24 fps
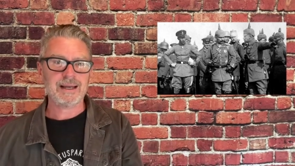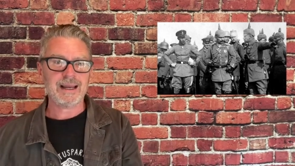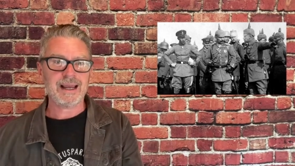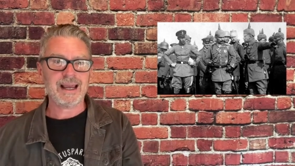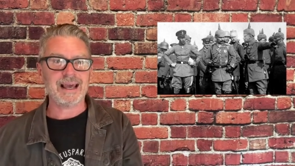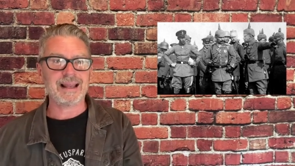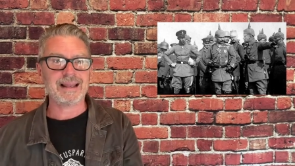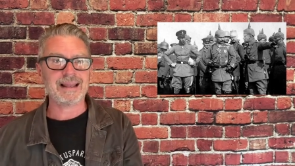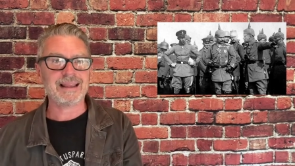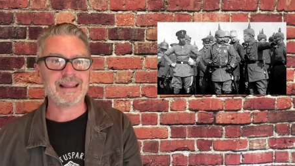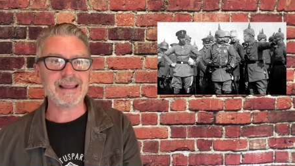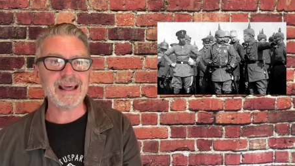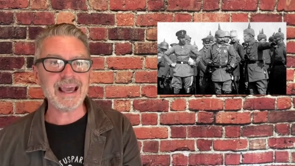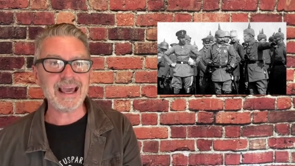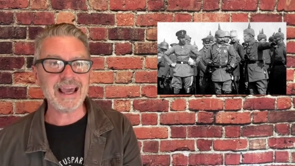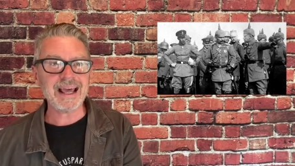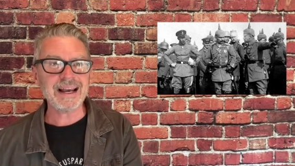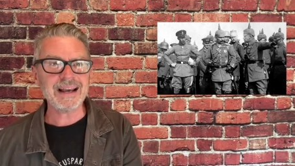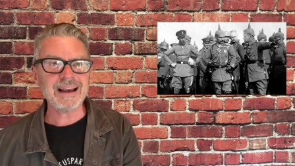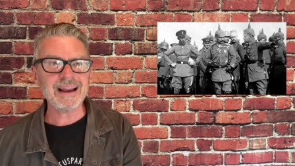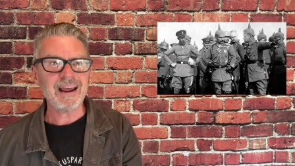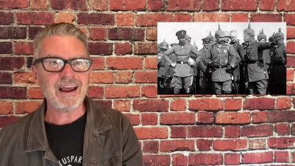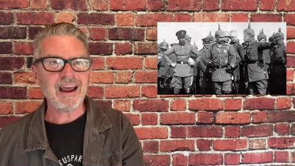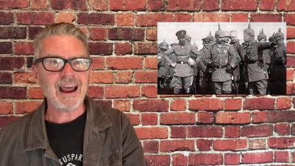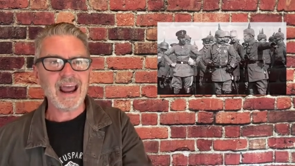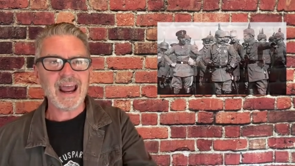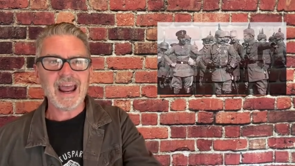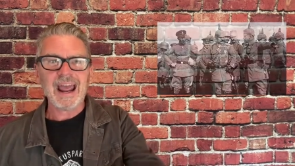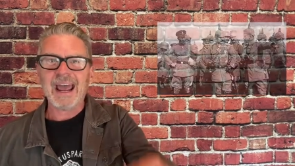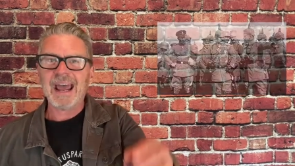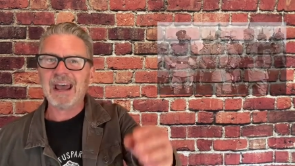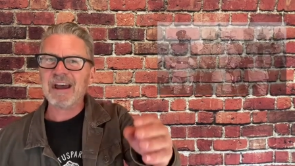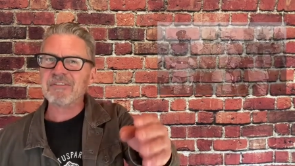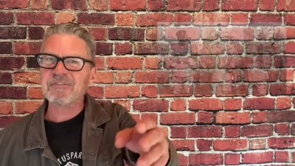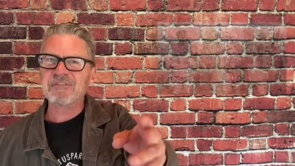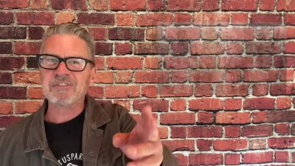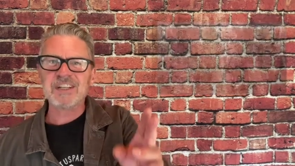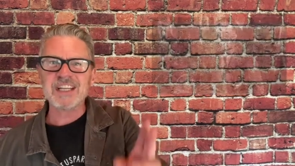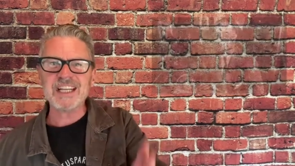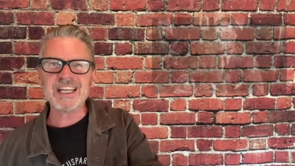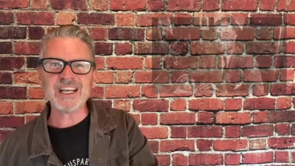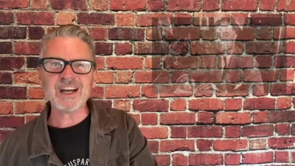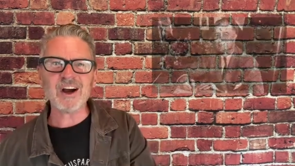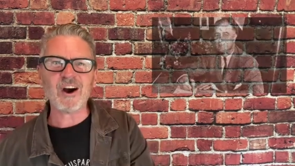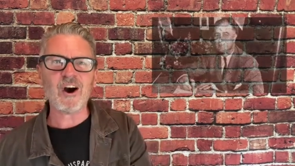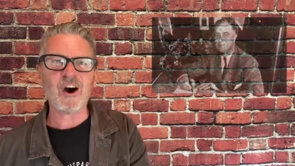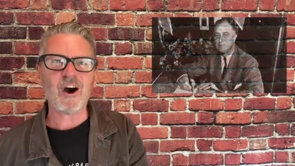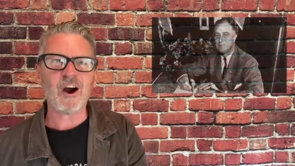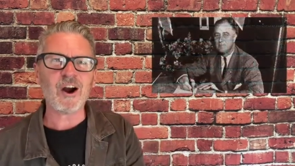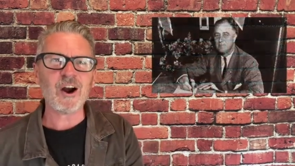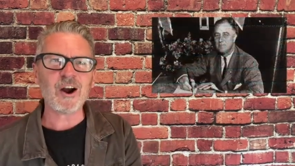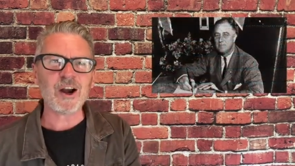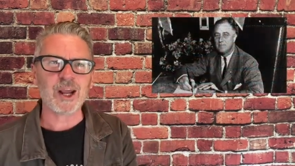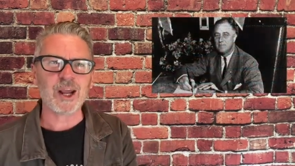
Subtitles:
And then FDR